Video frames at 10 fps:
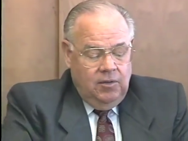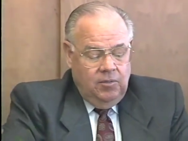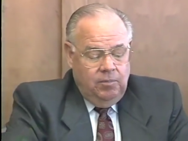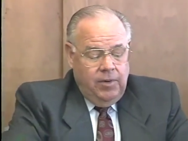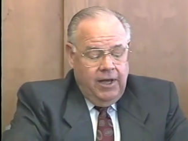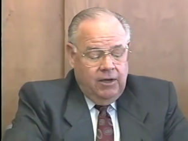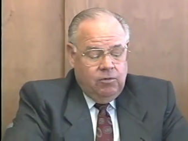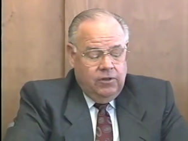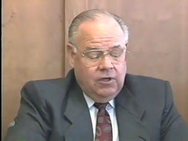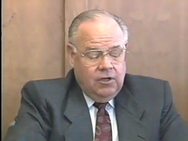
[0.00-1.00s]
Back
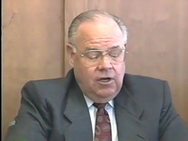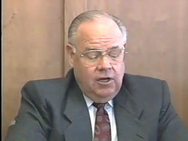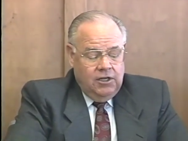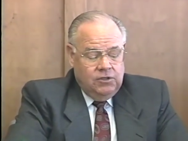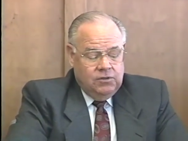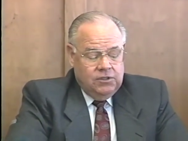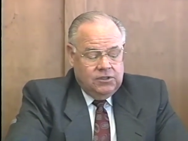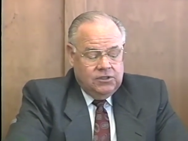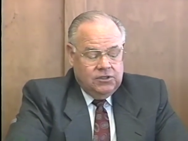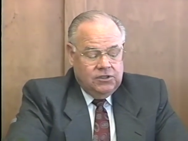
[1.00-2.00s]
when the college was
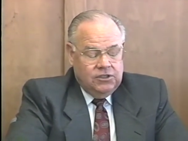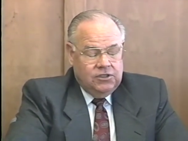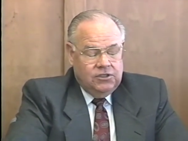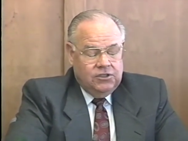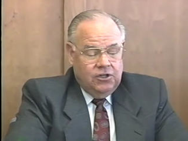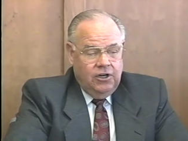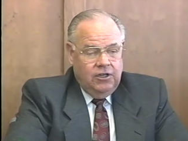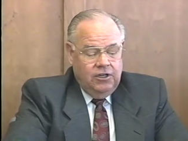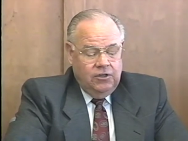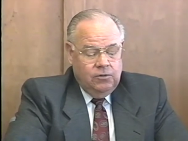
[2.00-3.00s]
starting
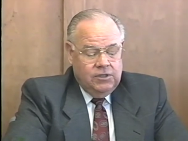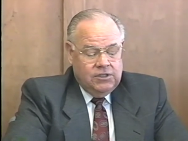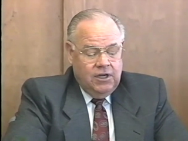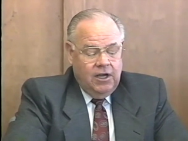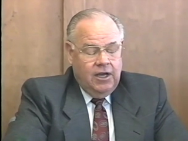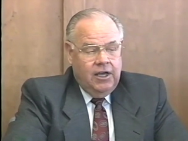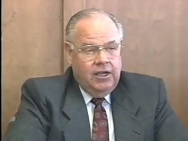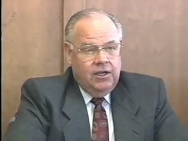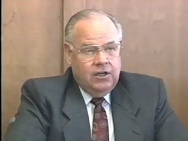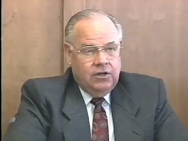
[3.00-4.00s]
into its
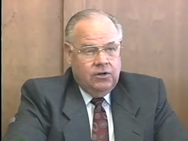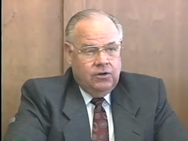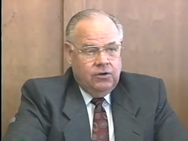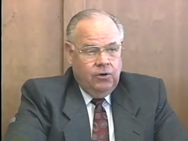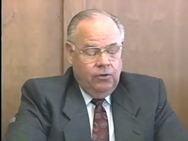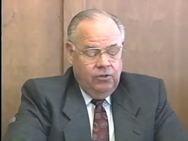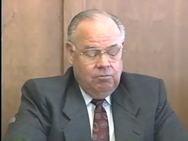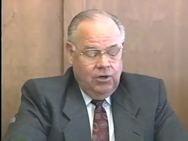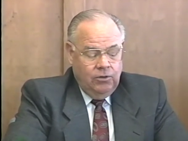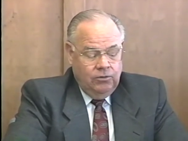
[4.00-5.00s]
high growth
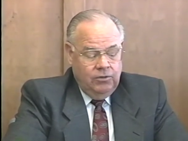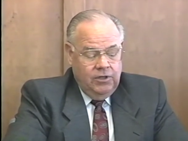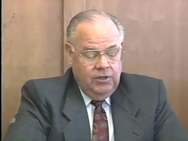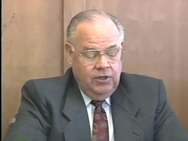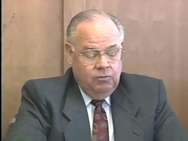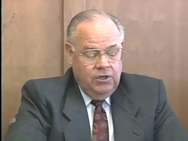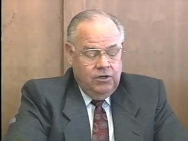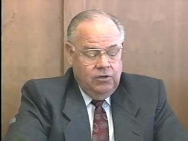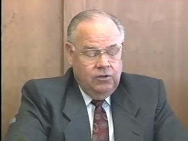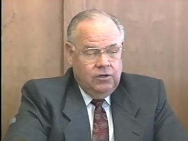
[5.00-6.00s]
mode, and we
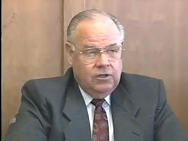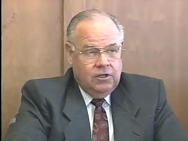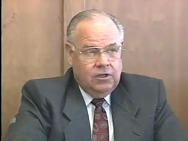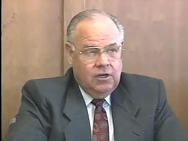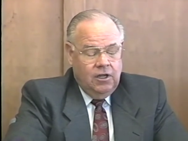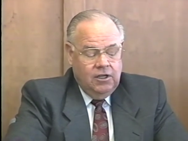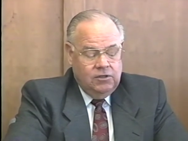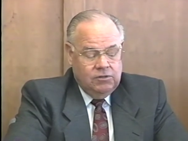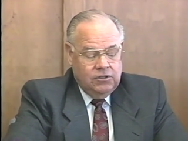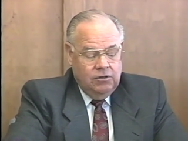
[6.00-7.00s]
knew that the college
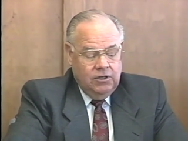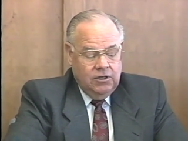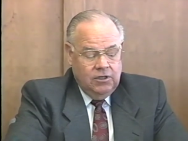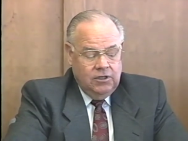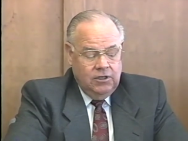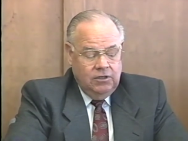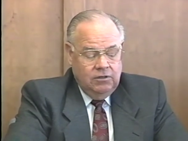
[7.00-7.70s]
was going to continue